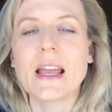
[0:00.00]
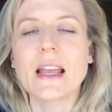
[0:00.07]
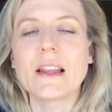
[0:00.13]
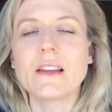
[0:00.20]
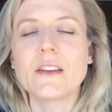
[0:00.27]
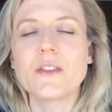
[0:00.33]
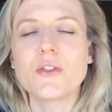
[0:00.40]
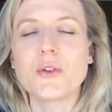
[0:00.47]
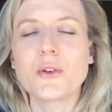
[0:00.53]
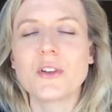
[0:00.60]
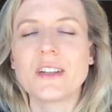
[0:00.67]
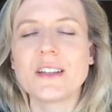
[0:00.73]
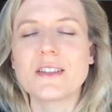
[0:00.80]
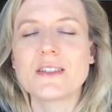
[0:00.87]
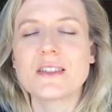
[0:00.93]
into
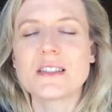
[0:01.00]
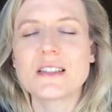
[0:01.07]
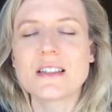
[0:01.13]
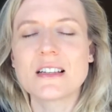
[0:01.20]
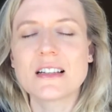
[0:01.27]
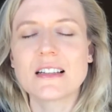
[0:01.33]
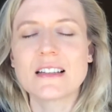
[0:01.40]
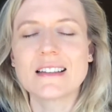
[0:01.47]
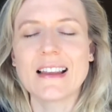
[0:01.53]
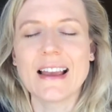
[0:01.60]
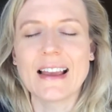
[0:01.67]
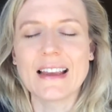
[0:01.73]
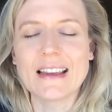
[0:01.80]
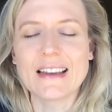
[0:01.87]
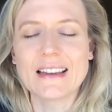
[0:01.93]
this
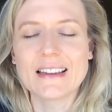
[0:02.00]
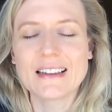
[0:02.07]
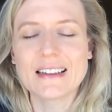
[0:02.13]
day